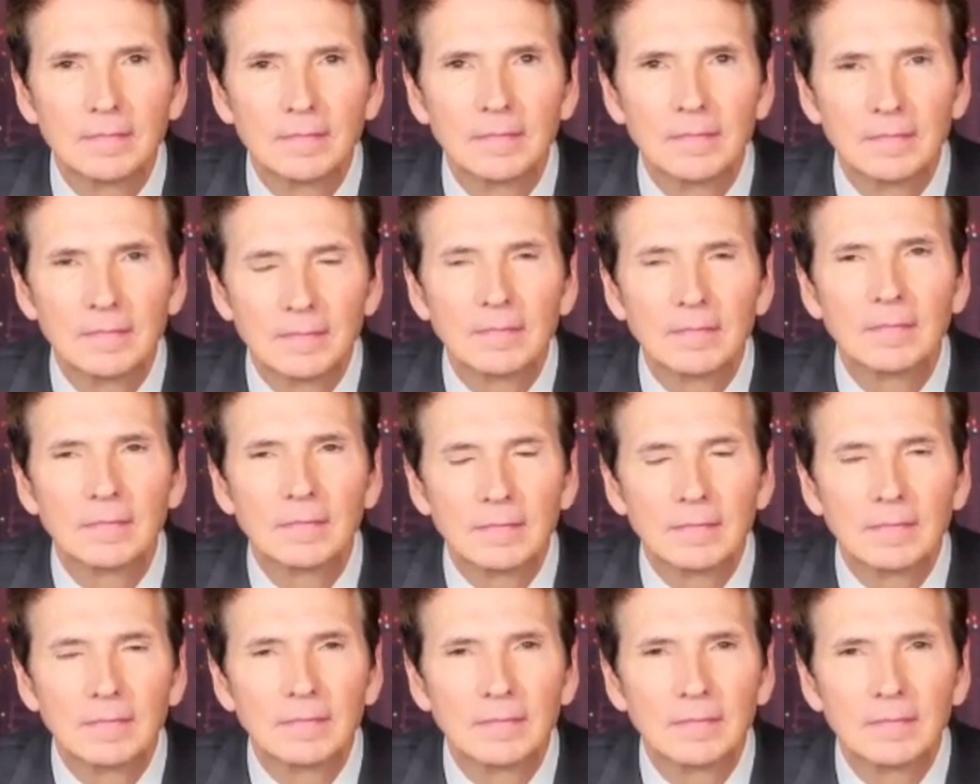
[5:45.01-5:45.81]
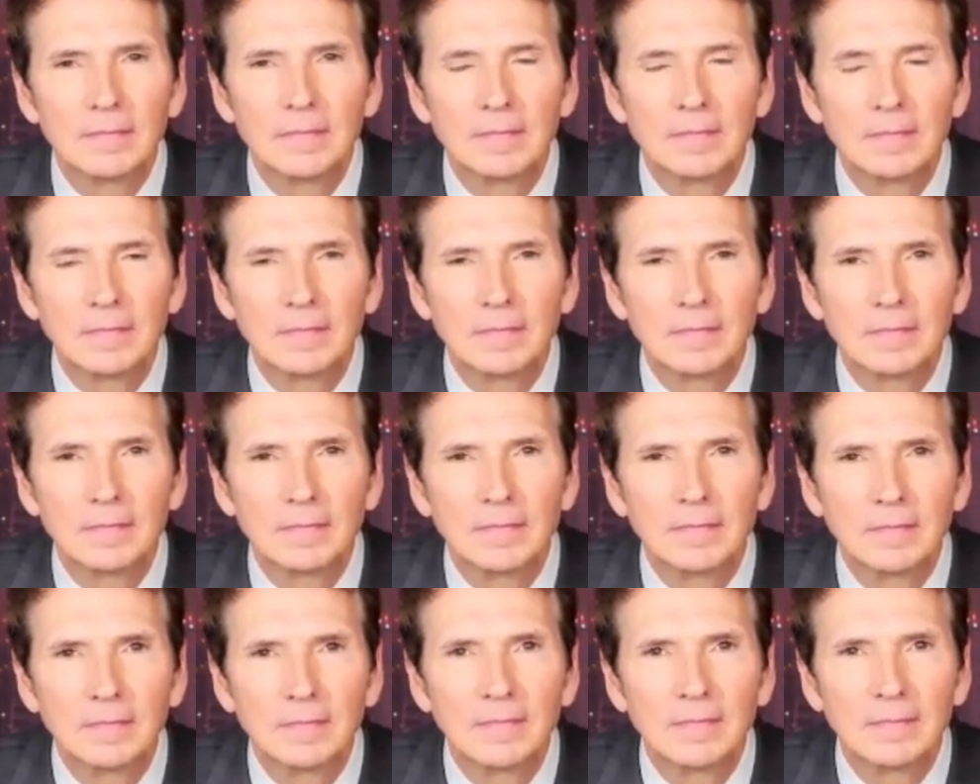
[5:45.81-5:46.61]

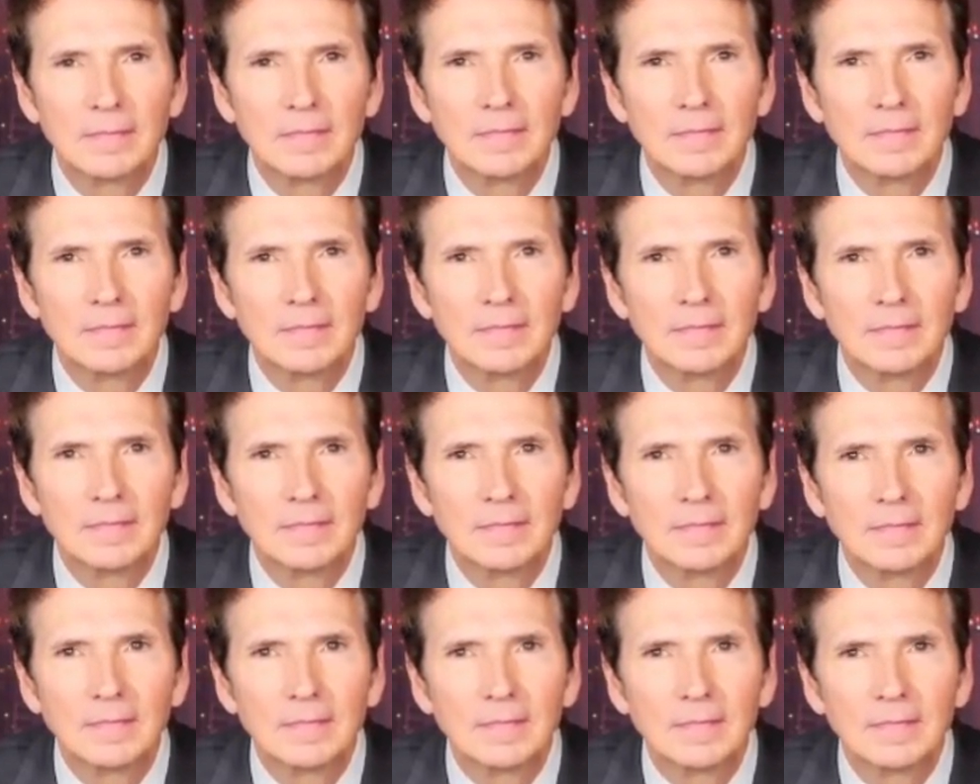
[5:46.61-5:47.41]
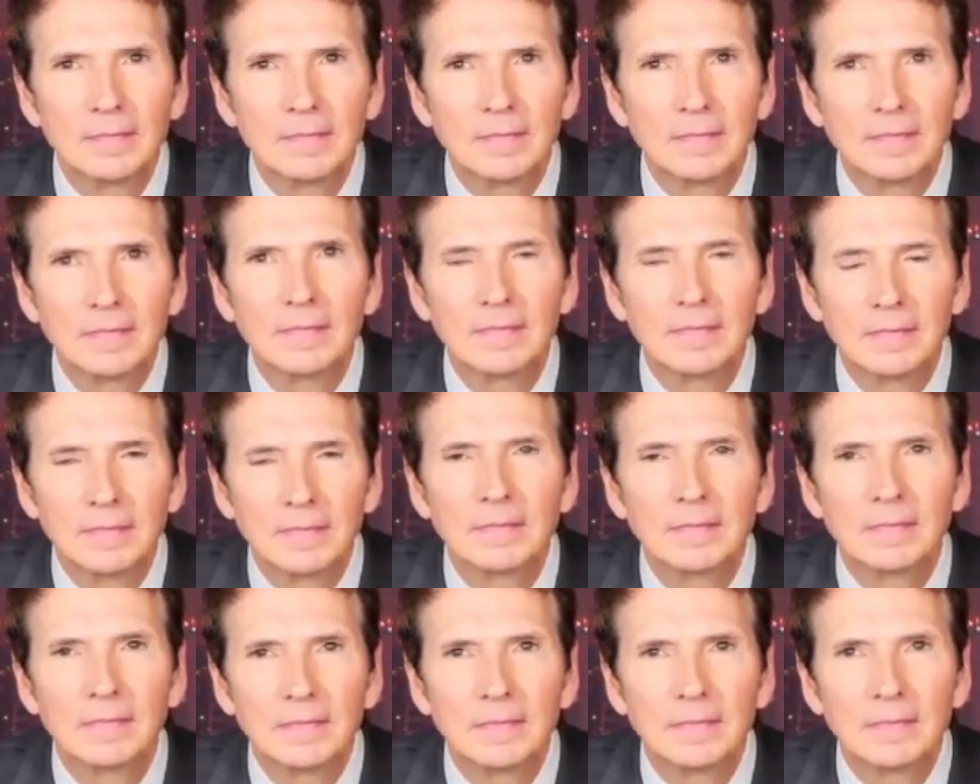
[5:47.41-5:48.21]

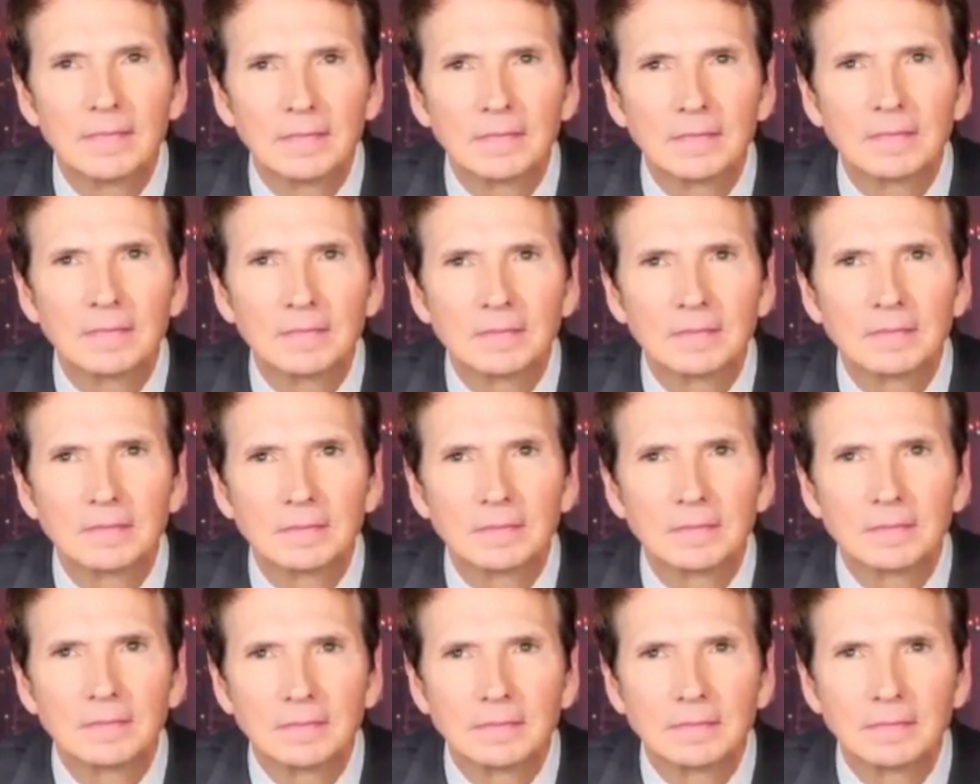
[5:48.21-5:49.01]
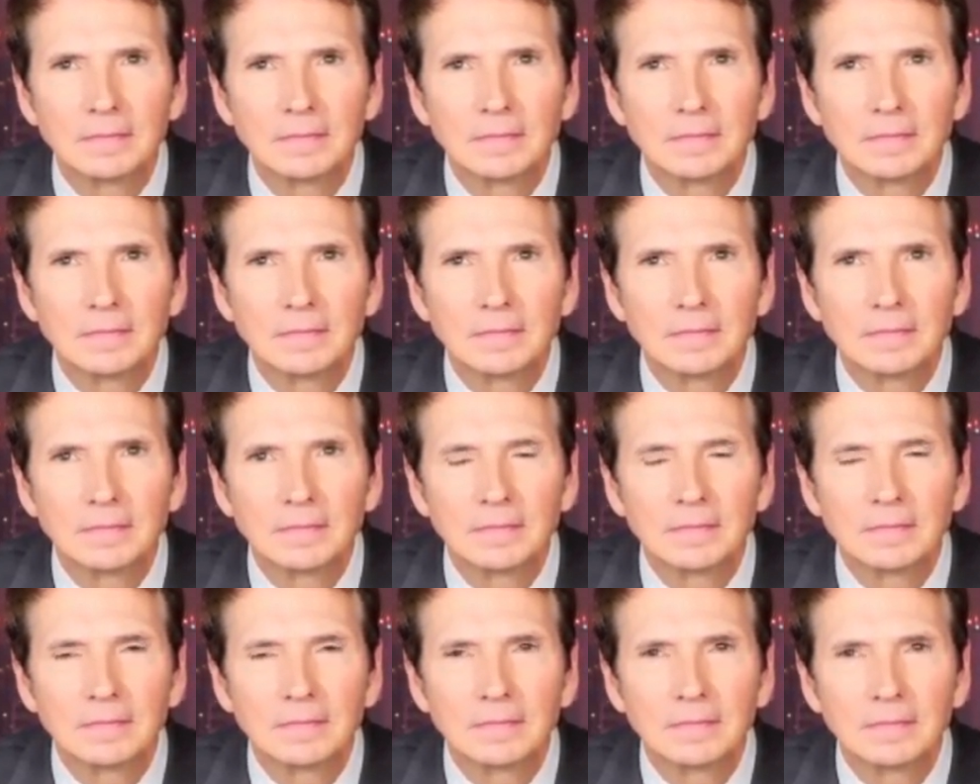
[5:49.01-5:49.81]

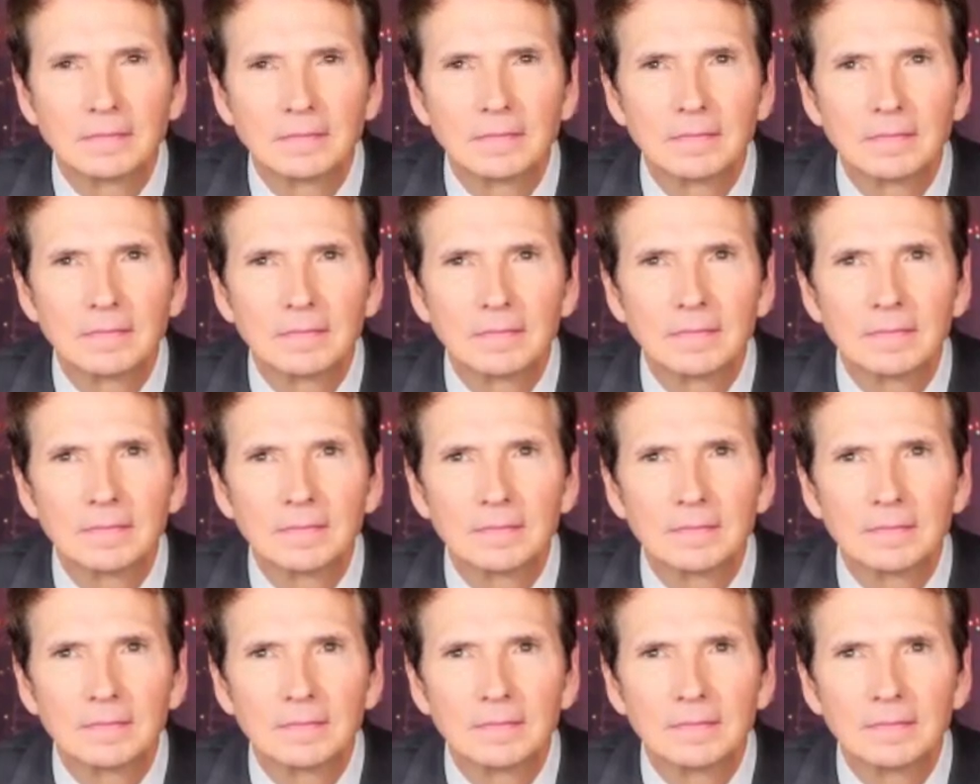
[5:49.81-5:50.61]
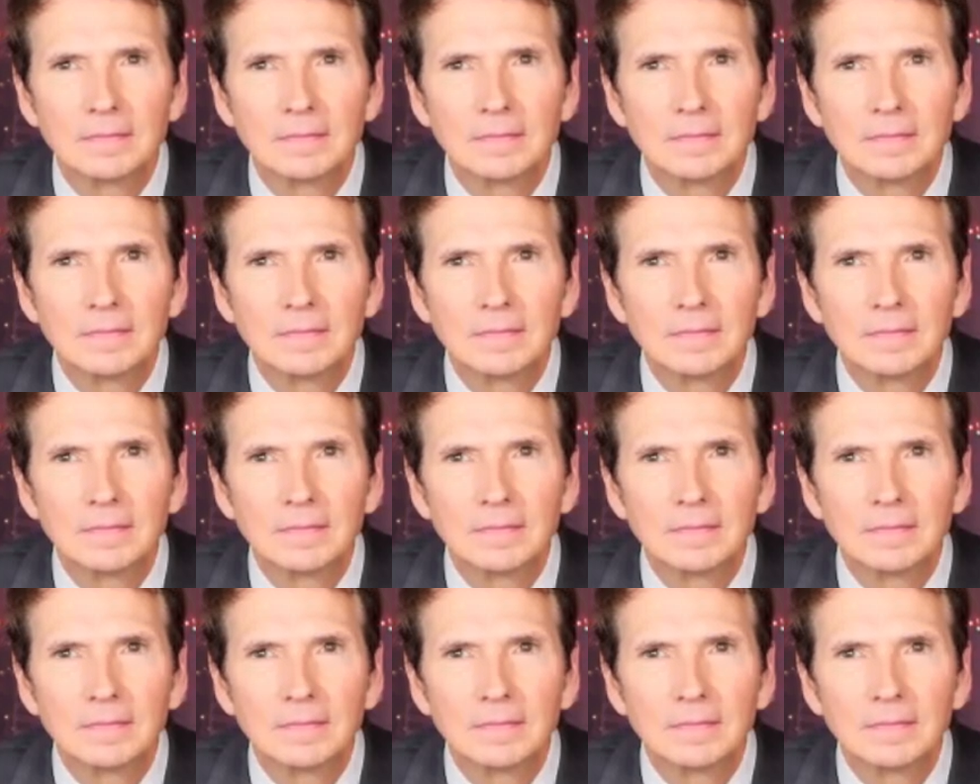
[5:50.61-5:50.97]
This person isn't speaking.